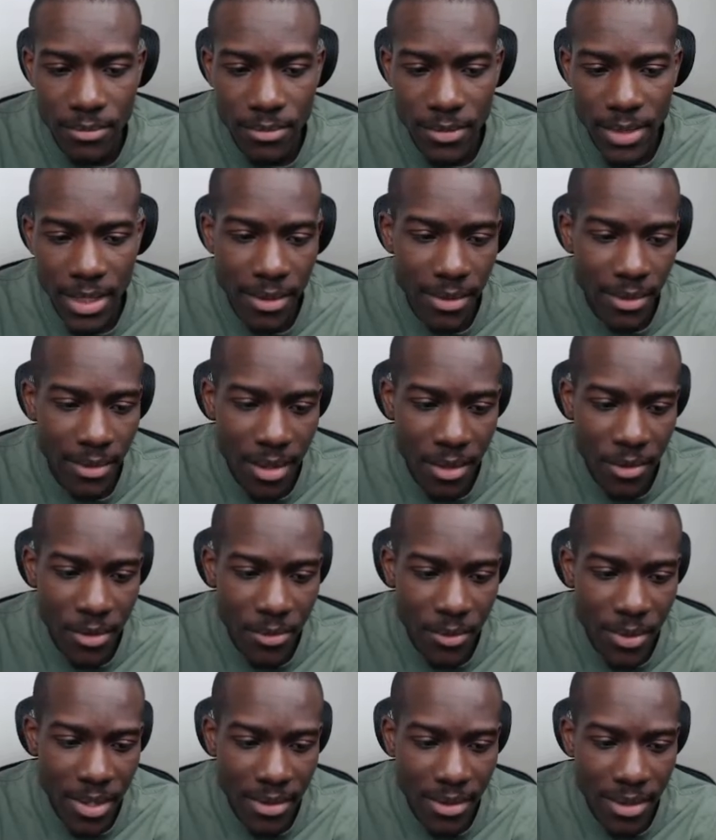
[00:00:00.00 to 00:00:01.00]

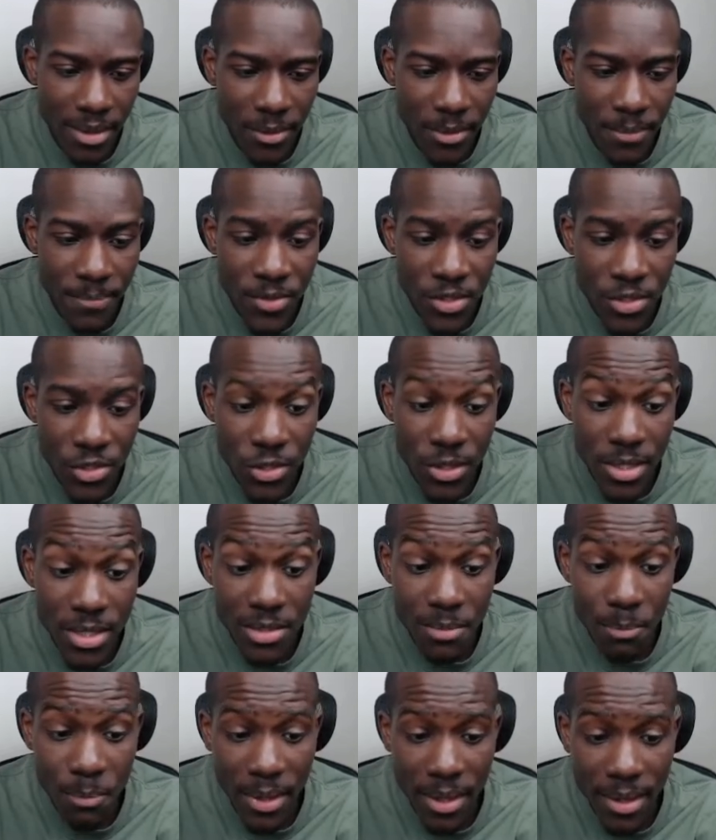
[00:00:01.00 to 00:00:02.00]
already read that one.
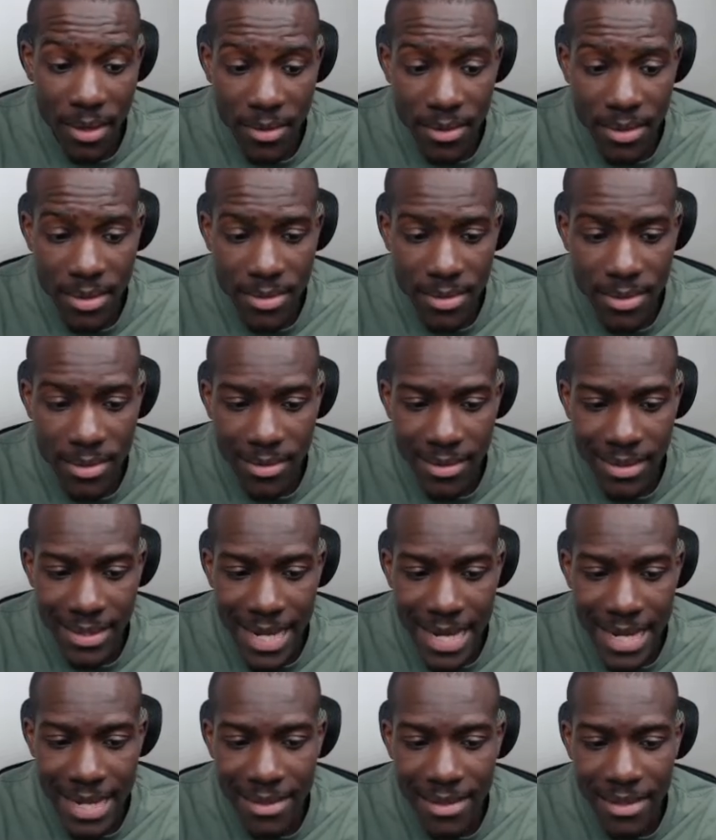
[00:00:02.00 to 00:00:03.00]
Transparent
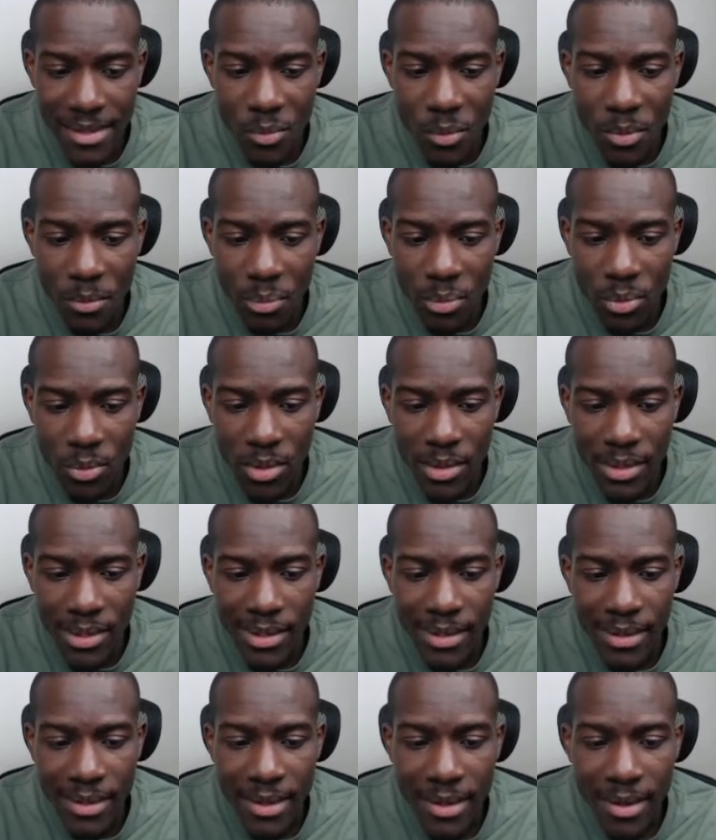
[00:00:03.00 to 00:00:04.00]
daily
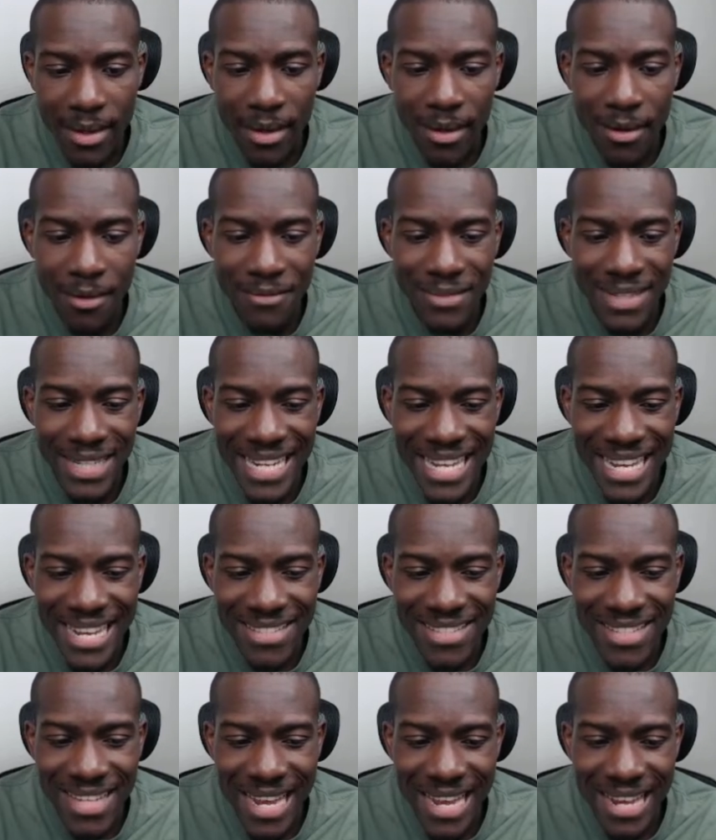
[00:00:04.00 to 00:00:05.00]
reporting of
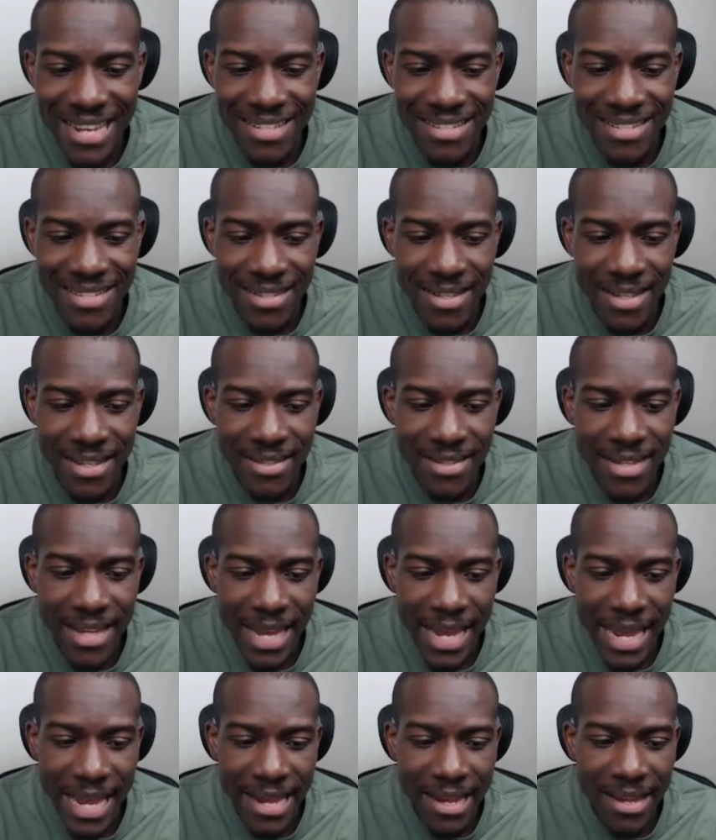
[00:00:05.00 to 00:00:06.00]
net asset
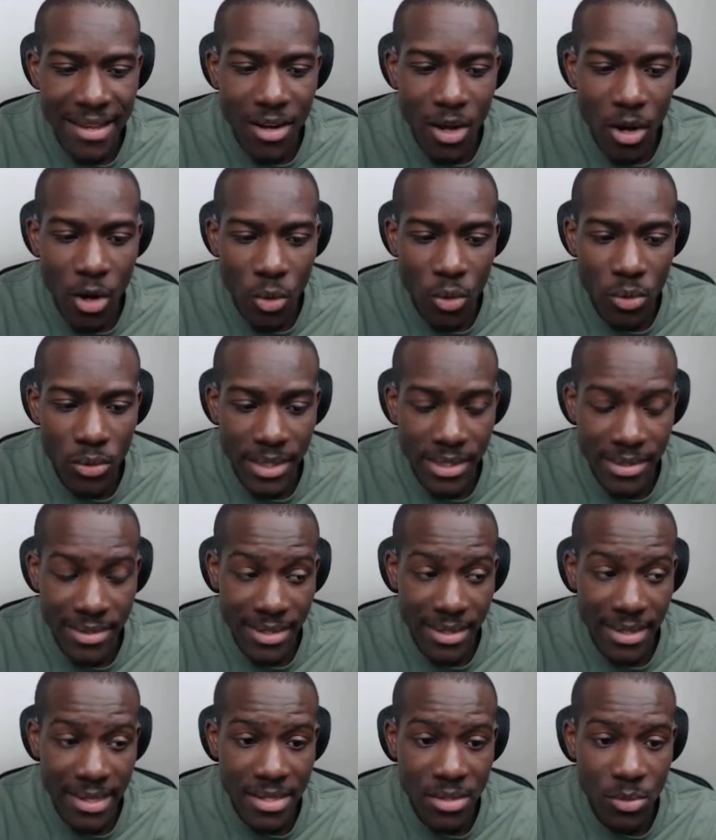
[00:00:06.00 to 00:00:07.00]
and holdings.
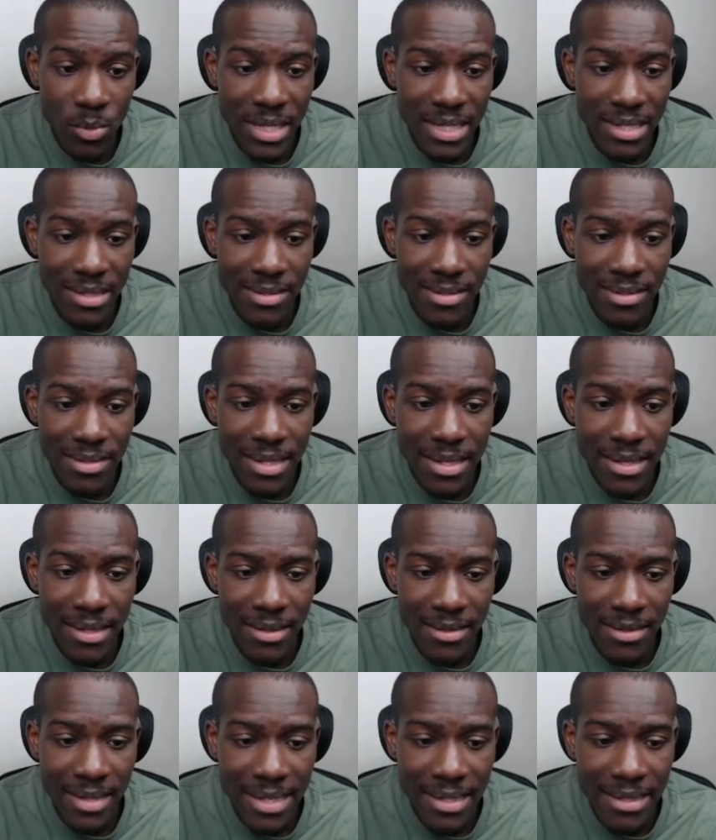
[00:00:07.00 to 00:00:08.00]
And as we can
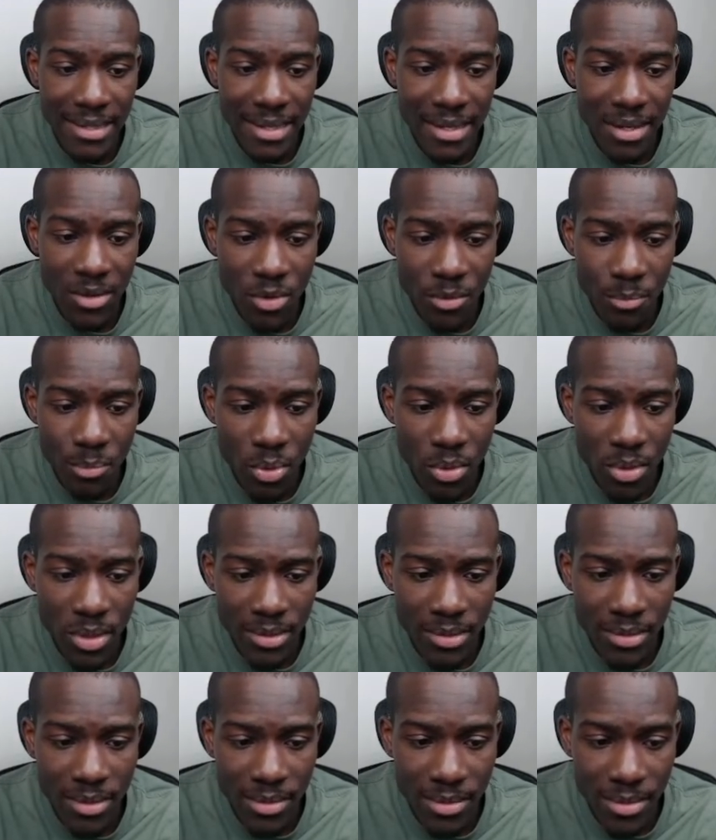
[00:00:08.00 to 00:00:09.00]
see, they did
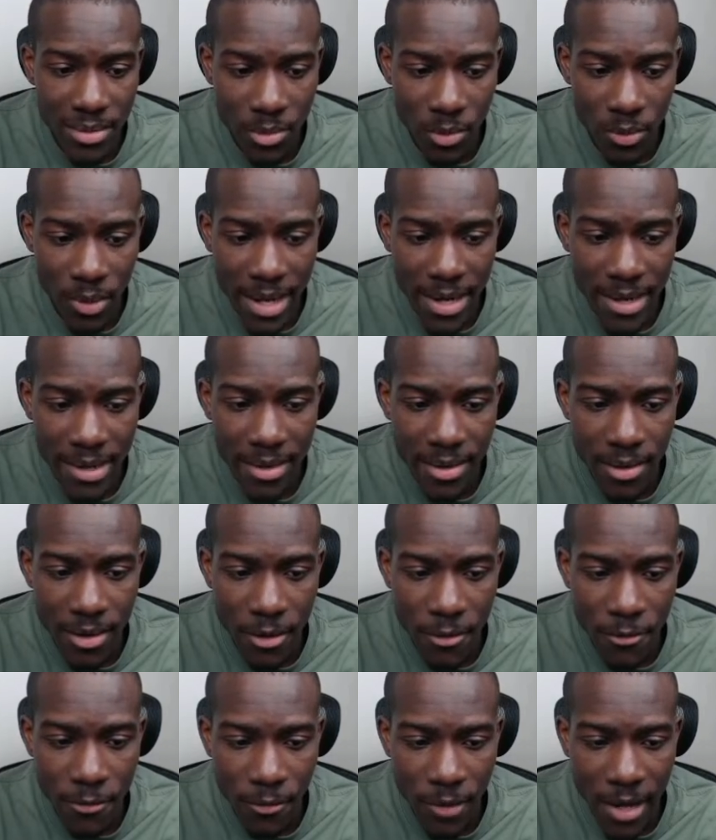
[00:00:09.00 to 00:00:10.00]
report this right here
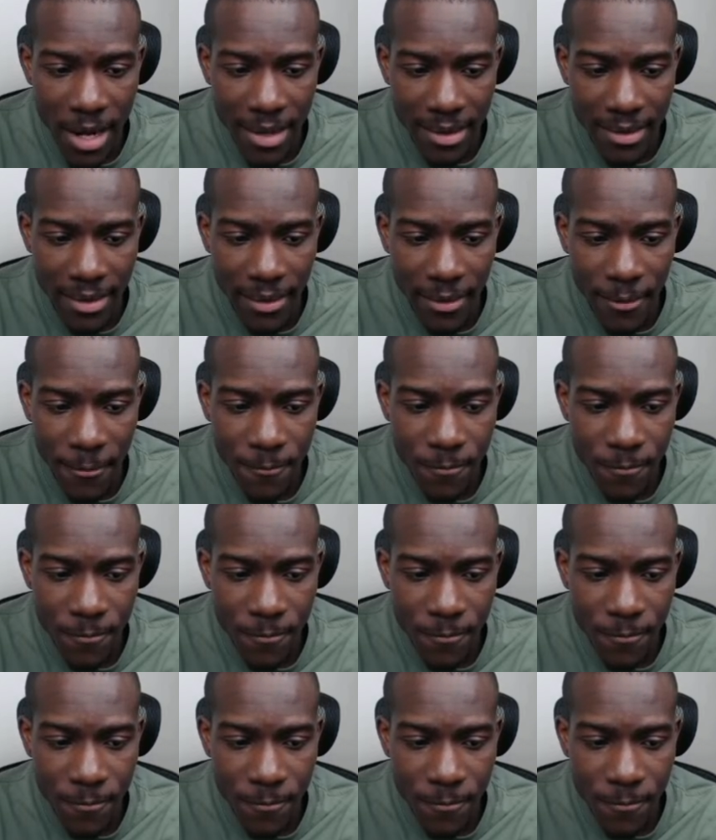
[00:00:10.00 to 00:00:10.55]
on Friday.